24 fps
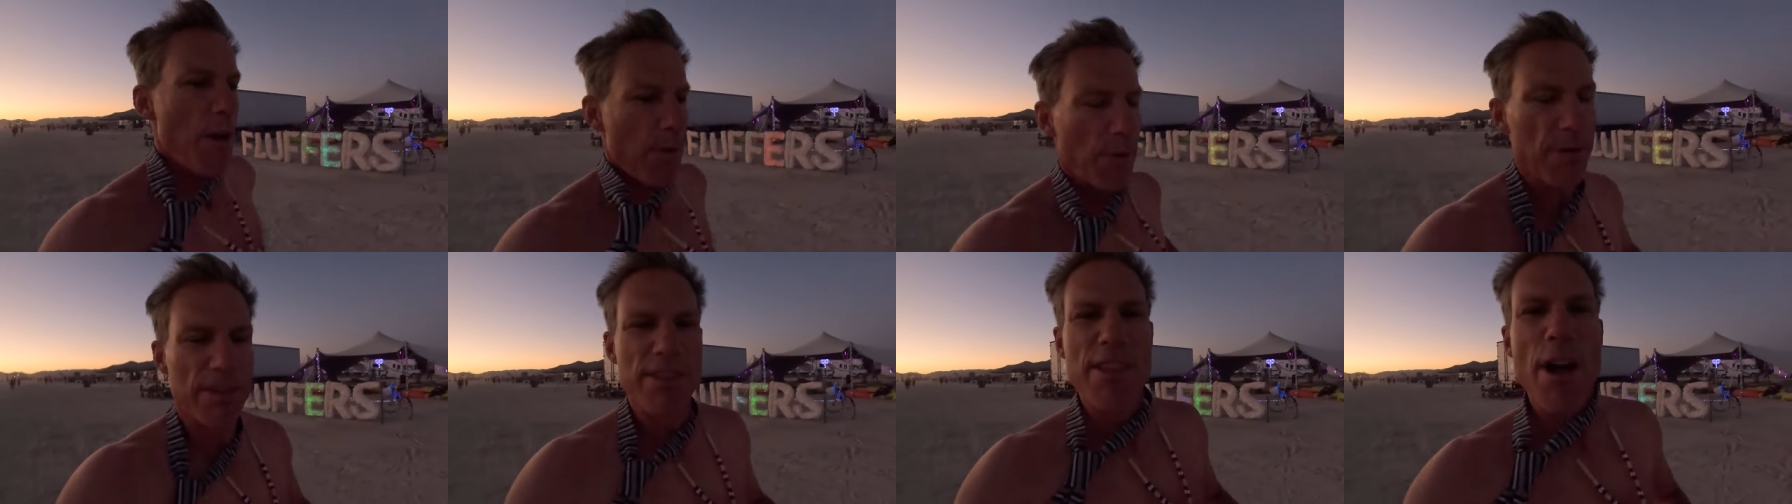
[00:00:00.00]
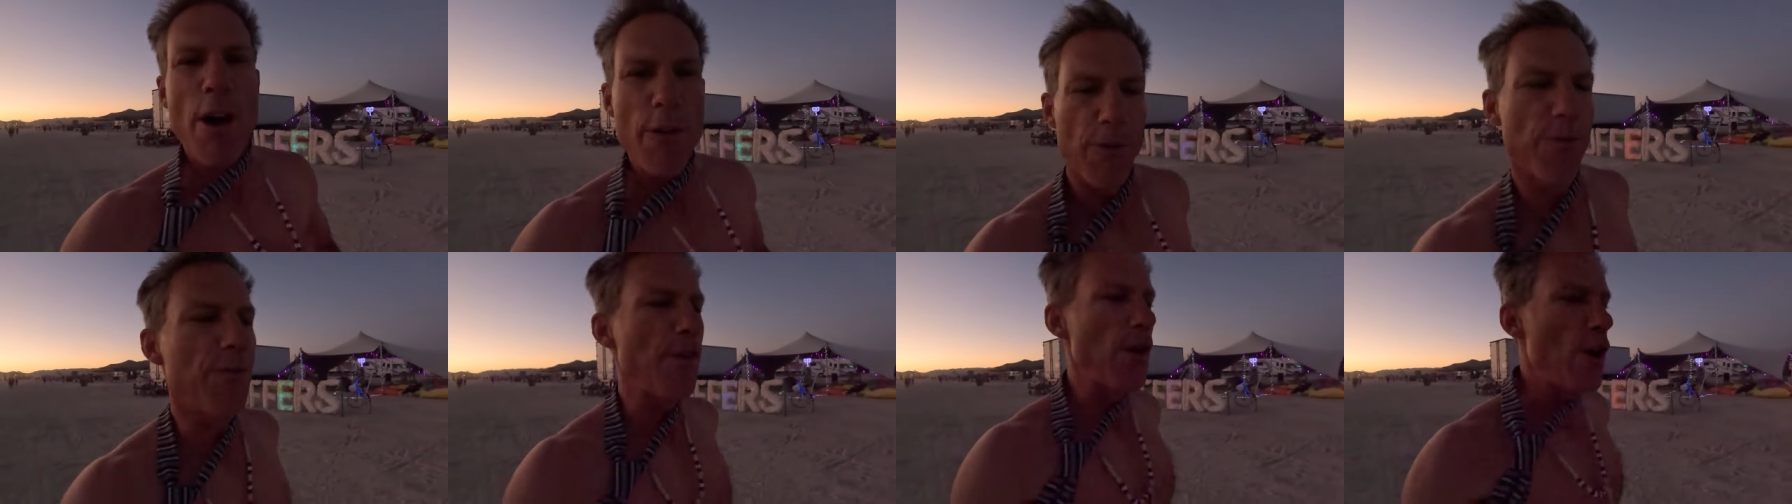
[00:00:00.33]
with
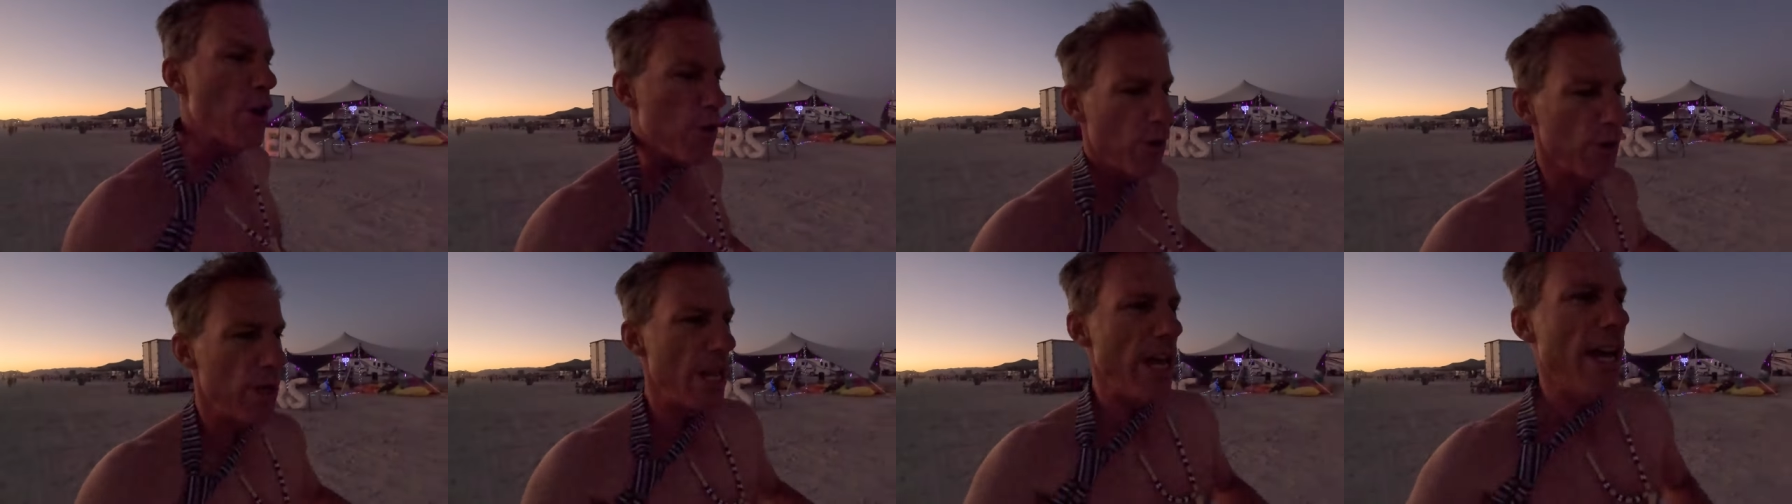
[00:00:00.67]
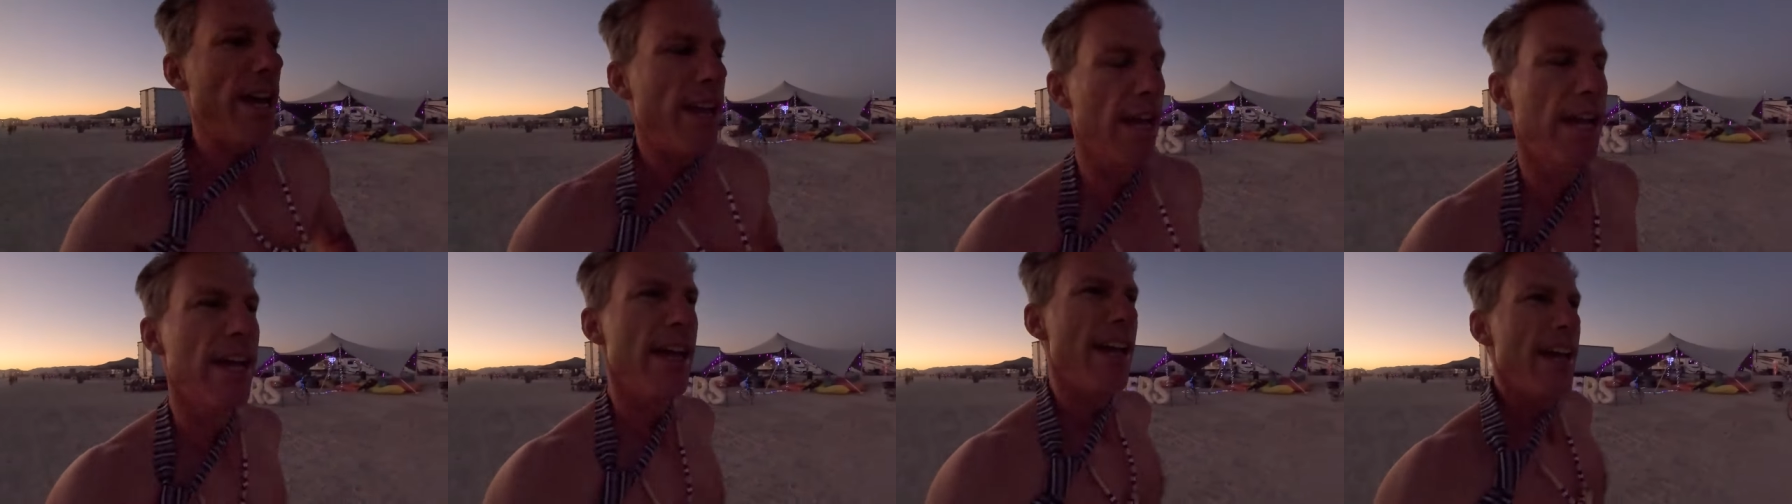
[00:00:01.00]
no food,
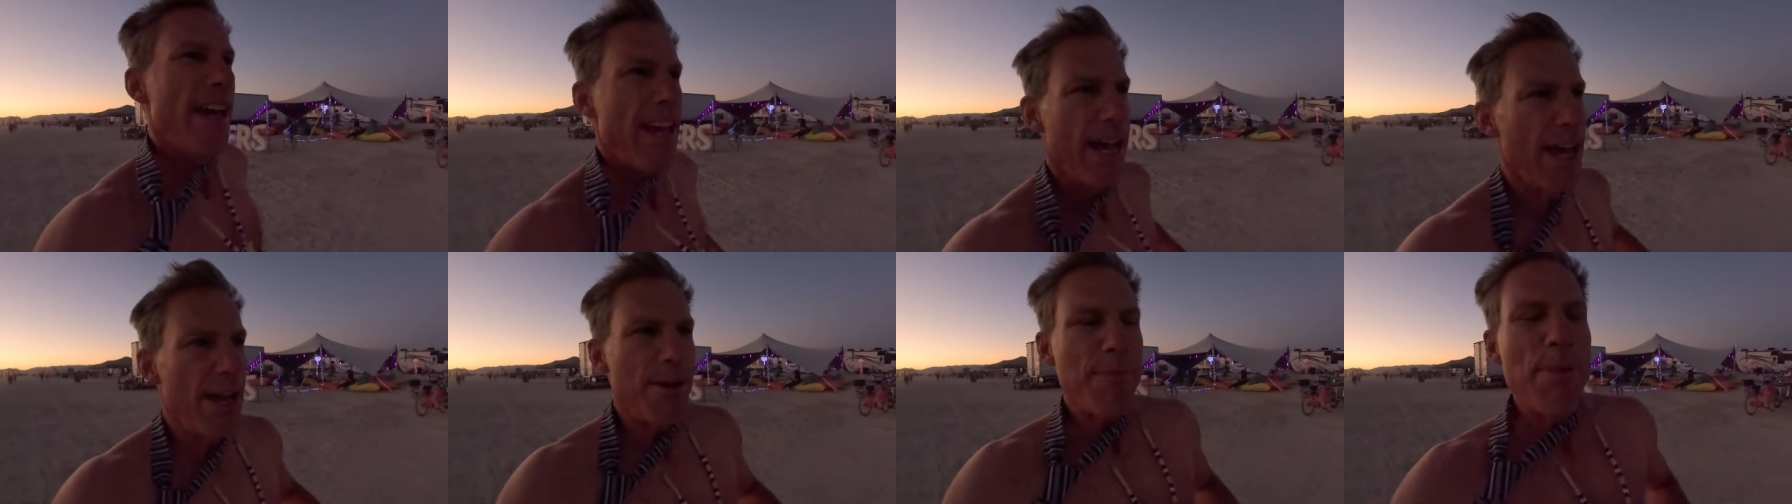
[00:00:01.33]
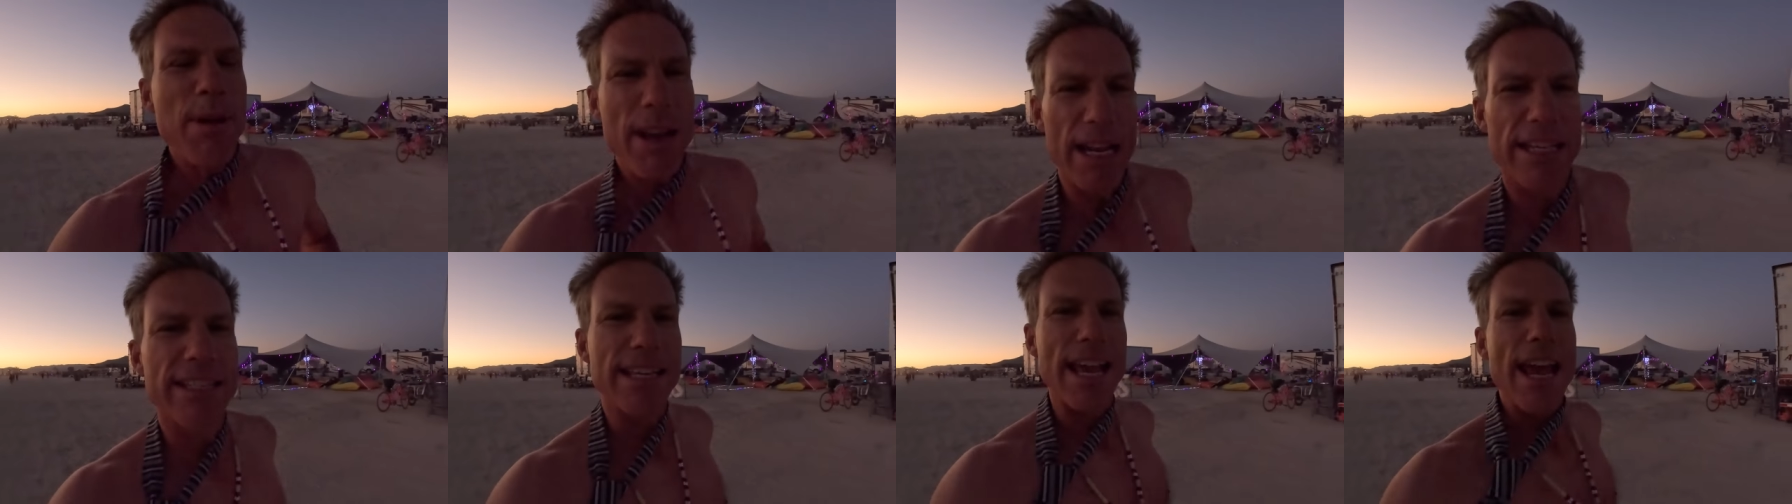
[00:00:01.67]

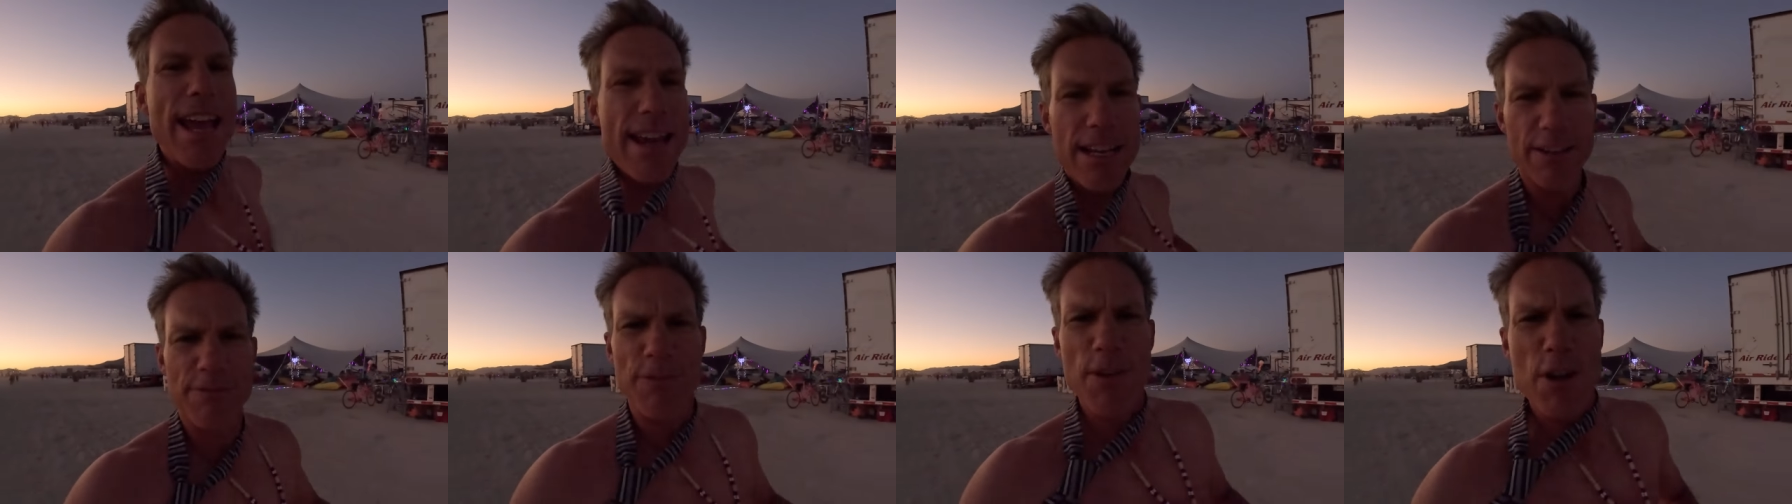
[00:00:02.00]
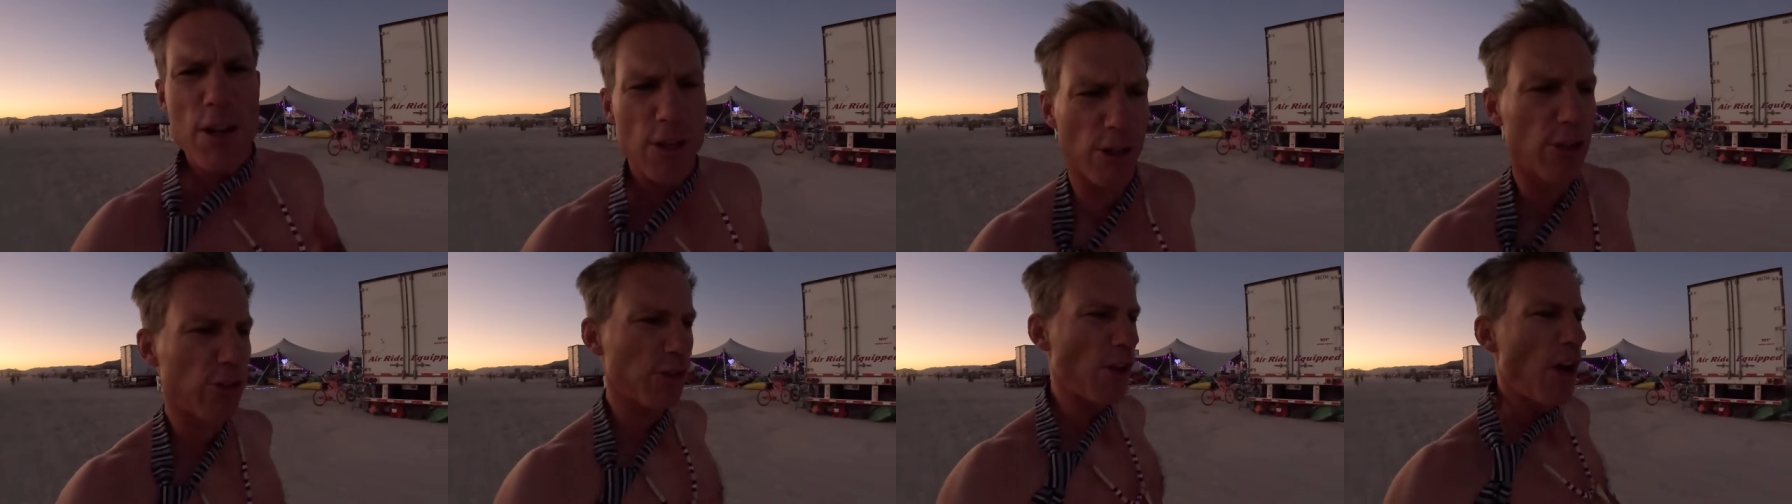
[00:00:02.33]
but it's aid for
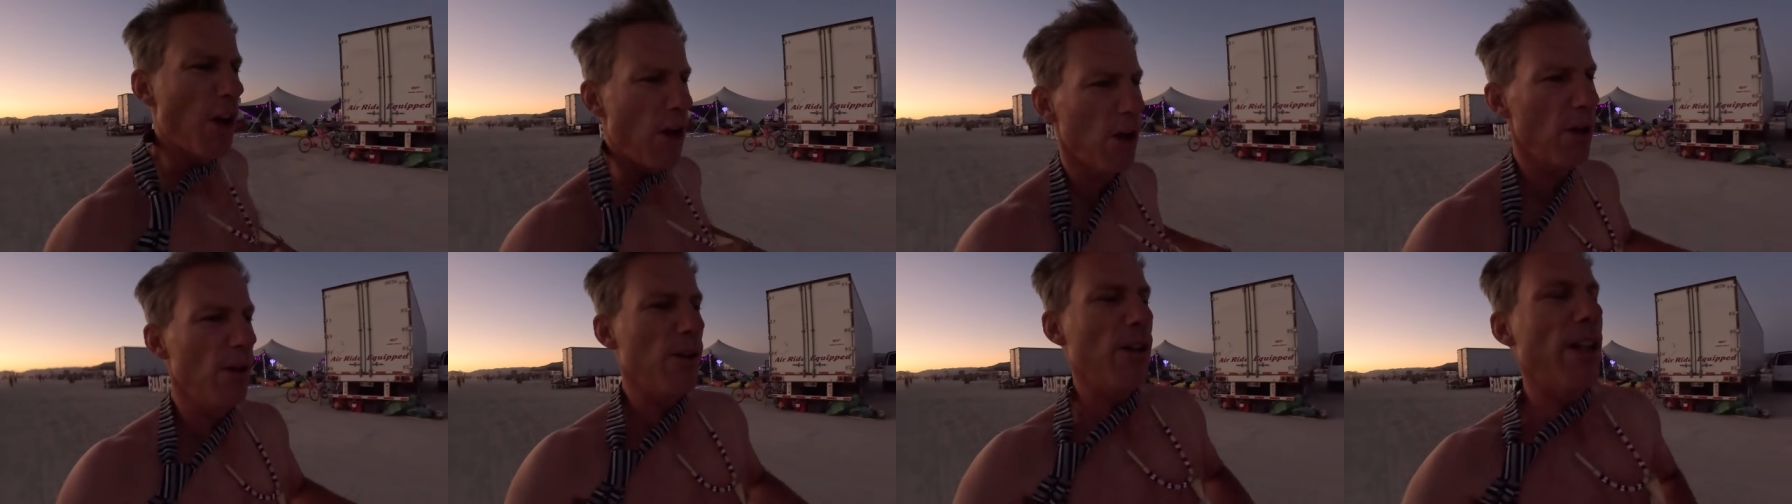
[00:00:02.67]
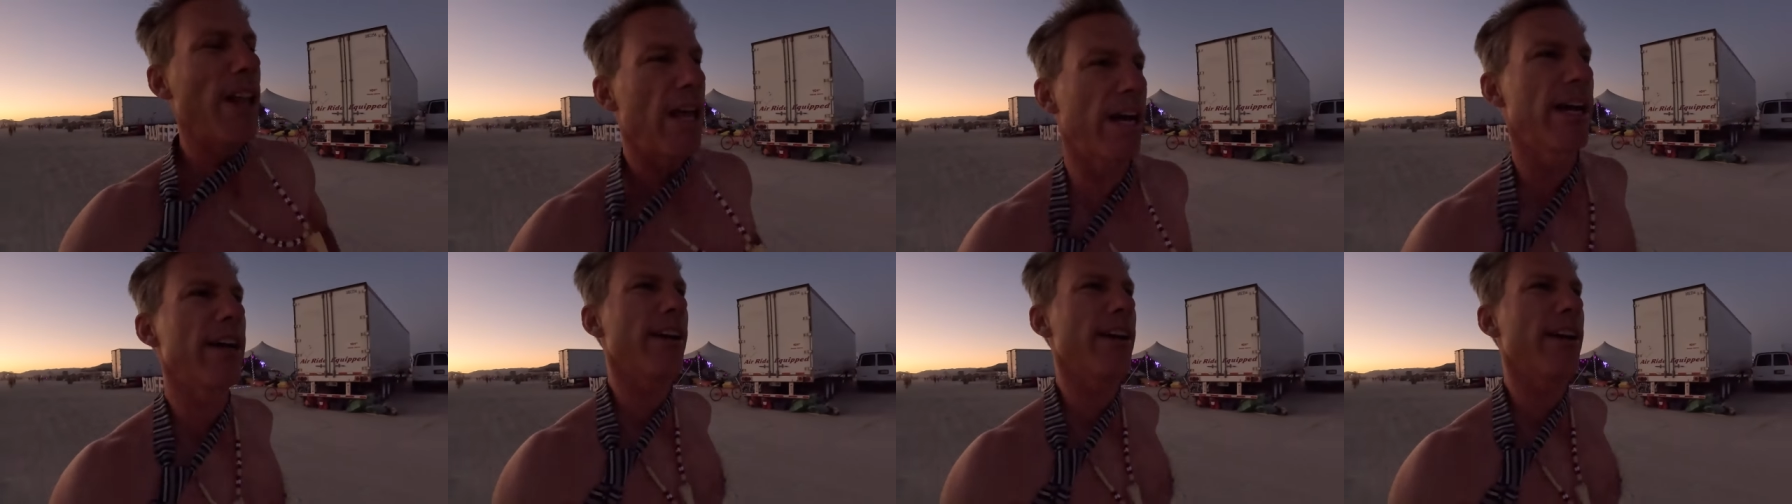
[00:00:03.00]
your soul.